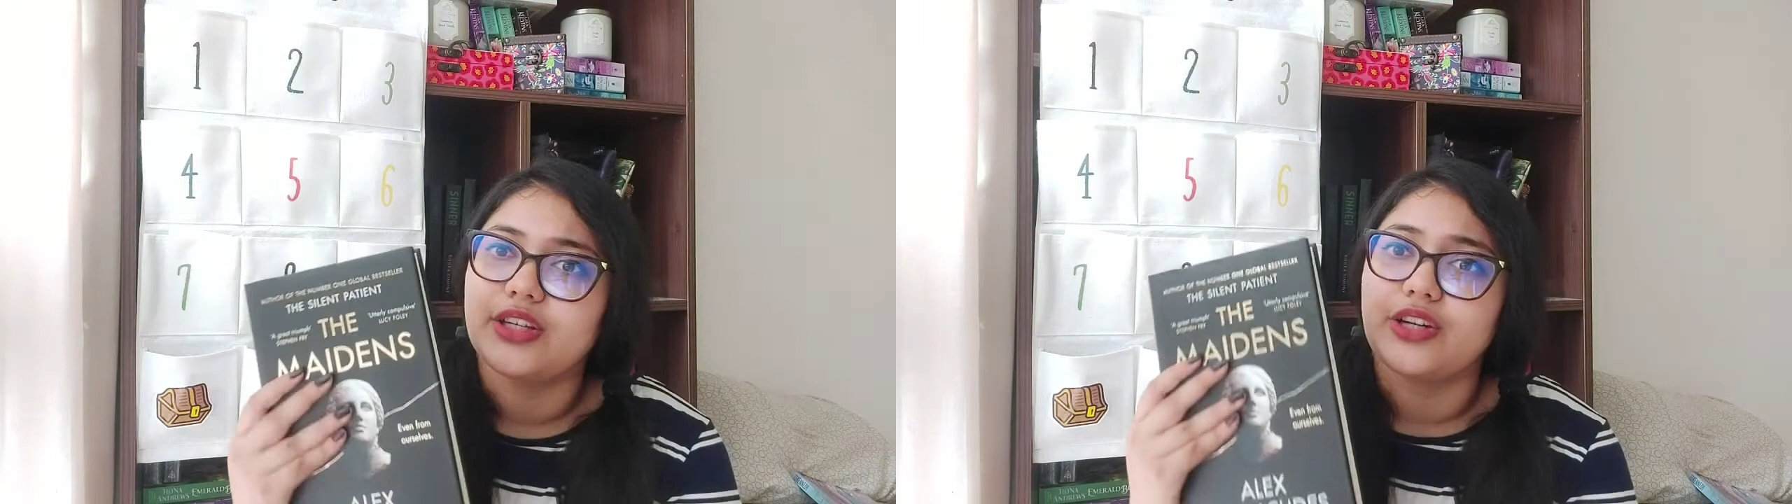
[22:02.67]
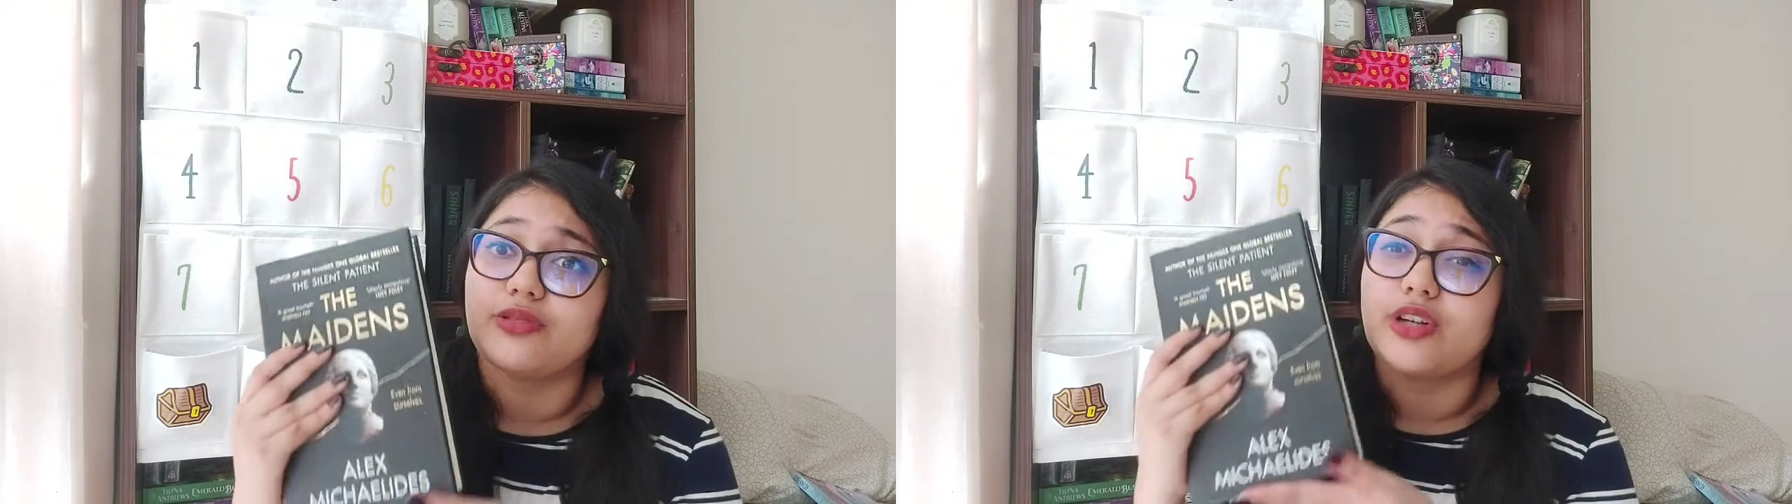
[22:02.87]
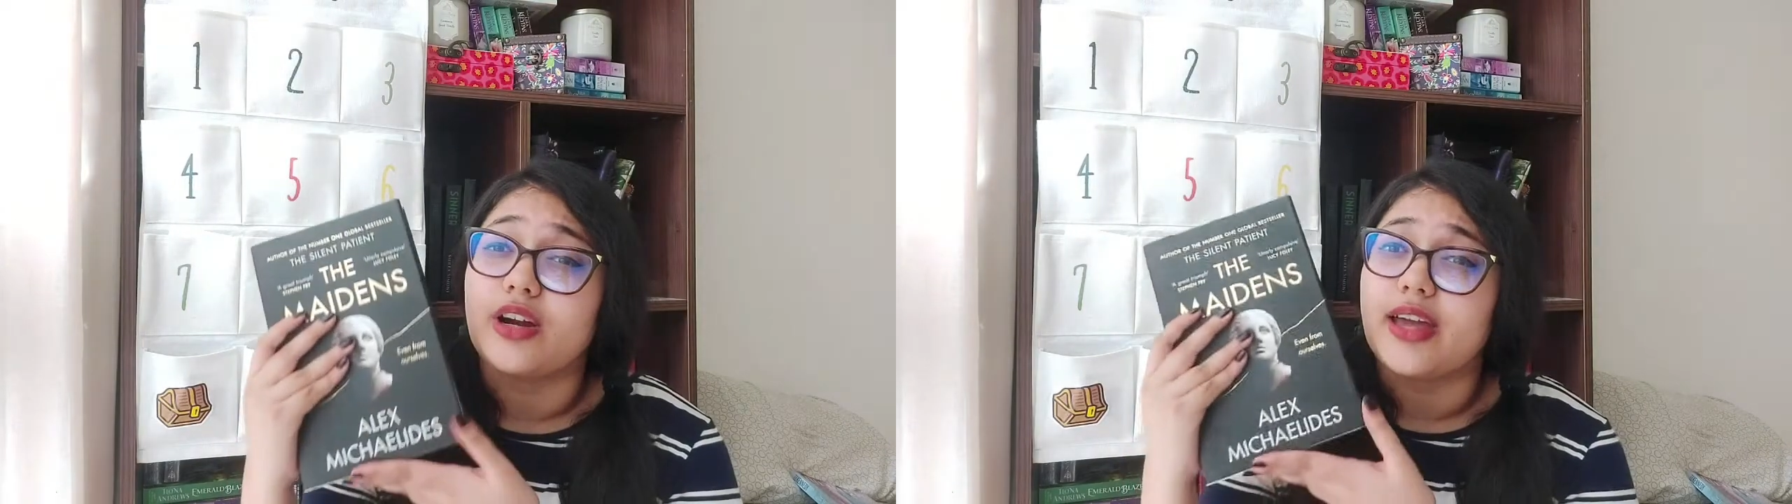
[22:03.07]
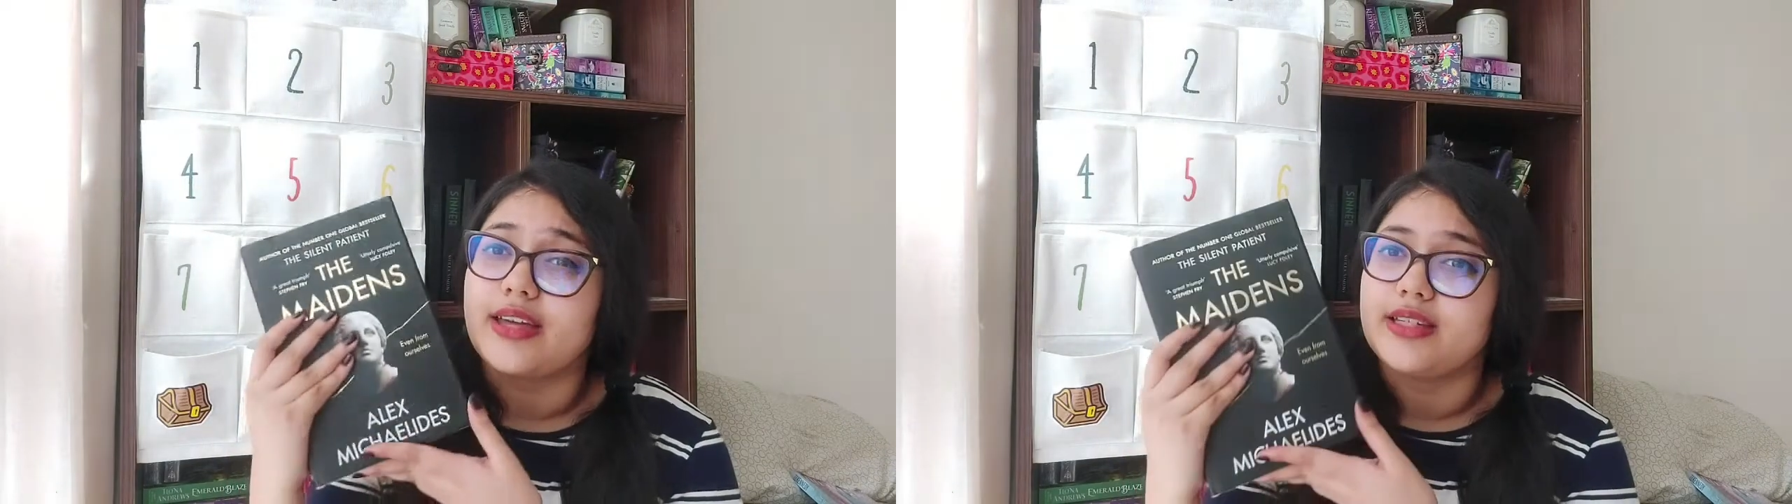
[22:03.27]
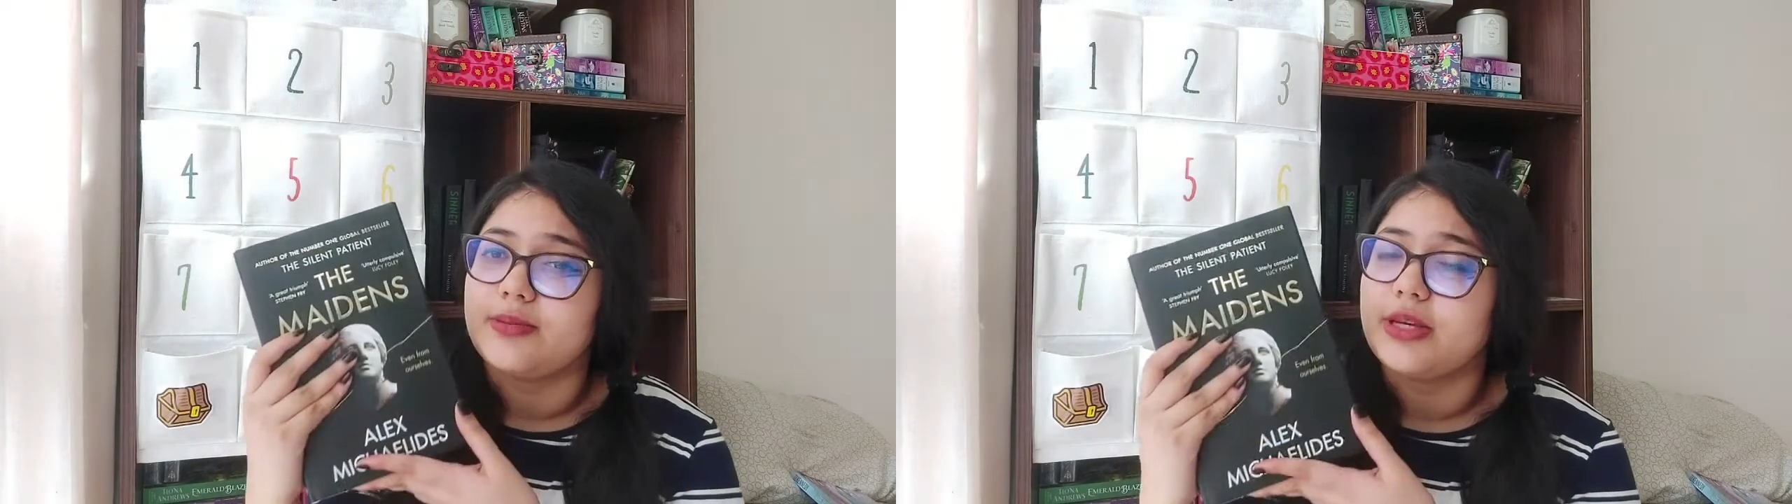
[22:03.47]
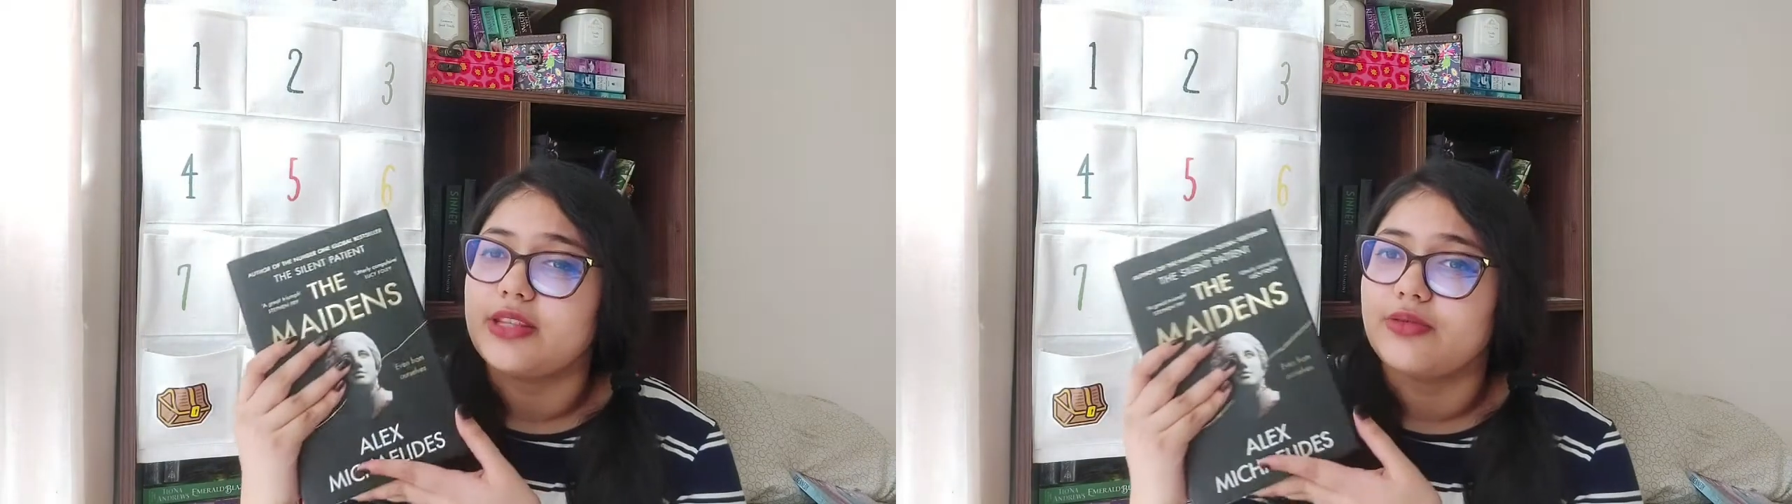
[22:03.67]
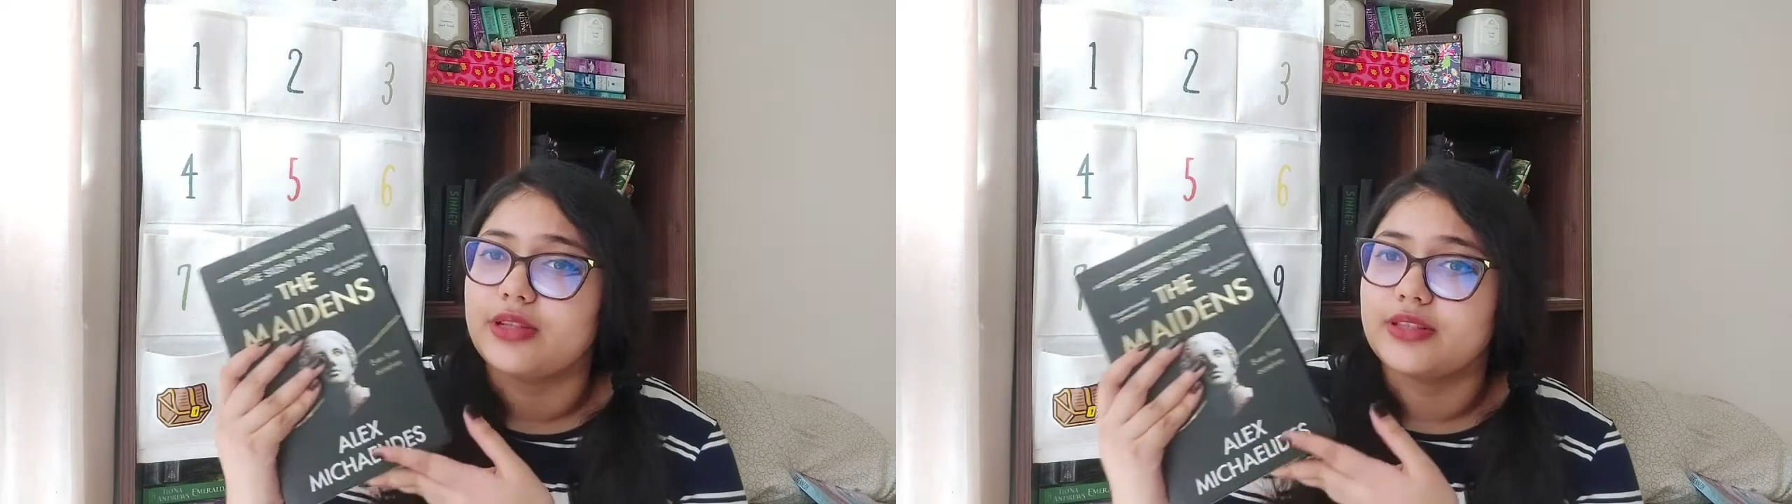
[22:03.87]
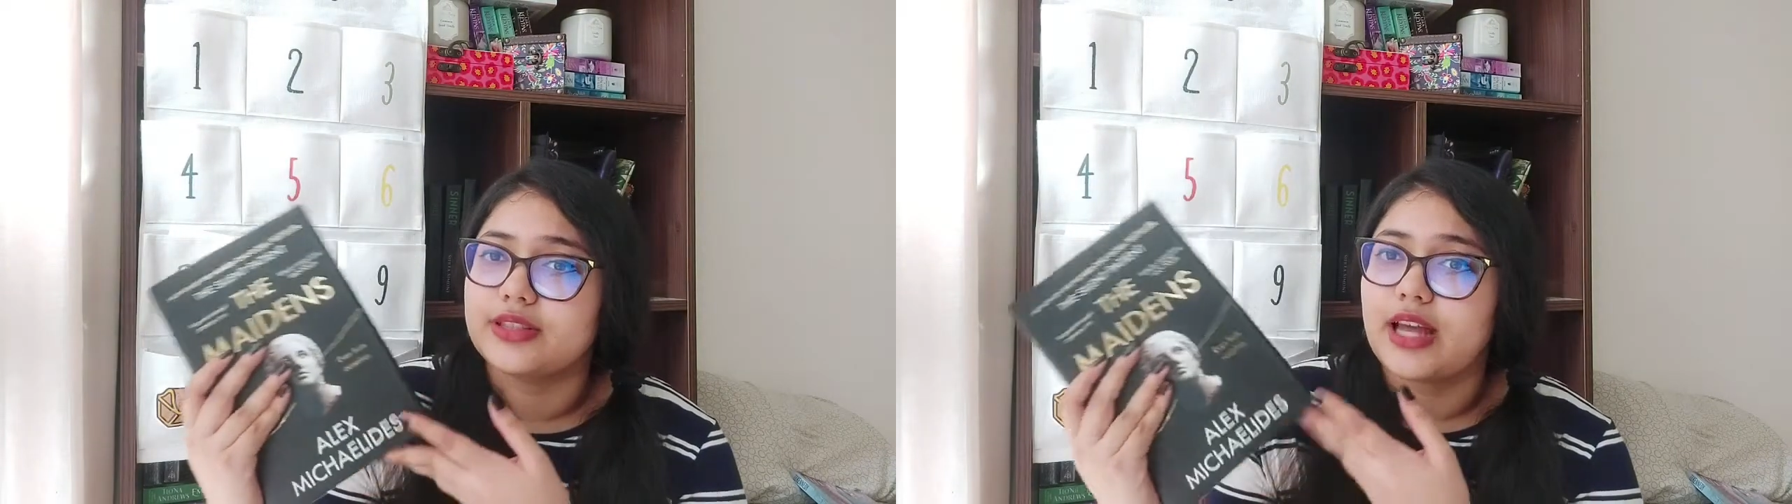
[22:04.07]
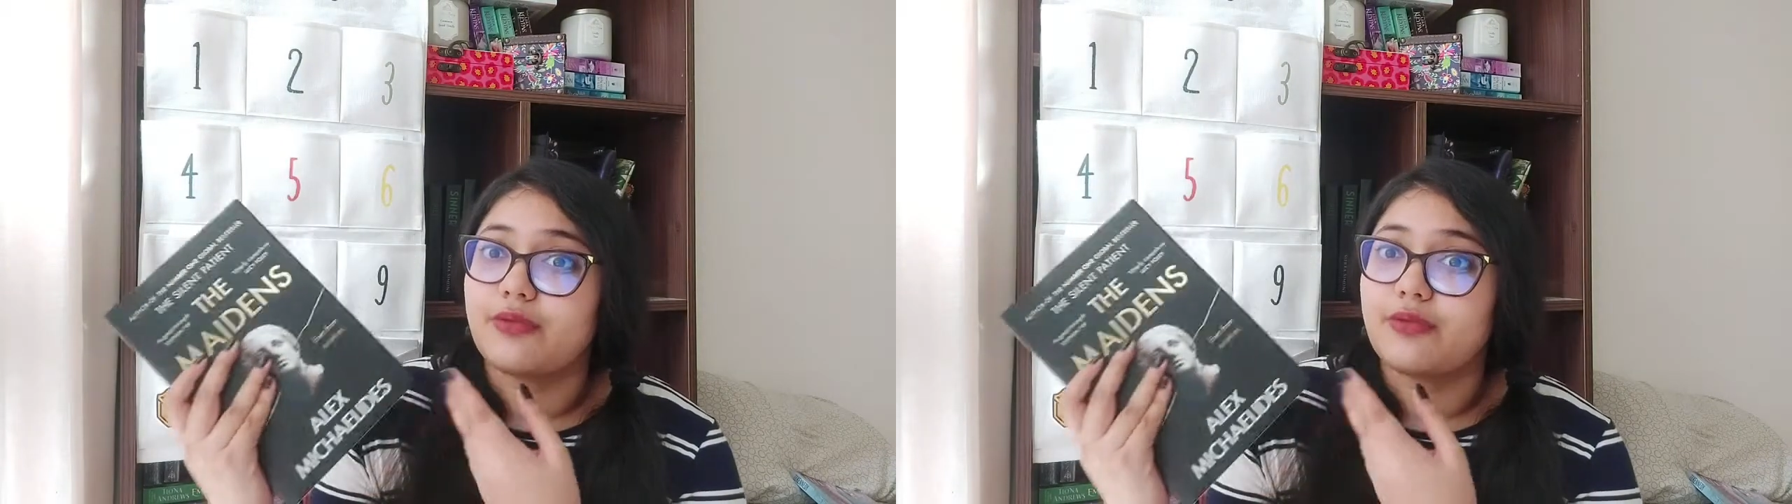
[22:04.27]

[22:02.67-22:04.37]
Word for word: you know, dark academia thrillers.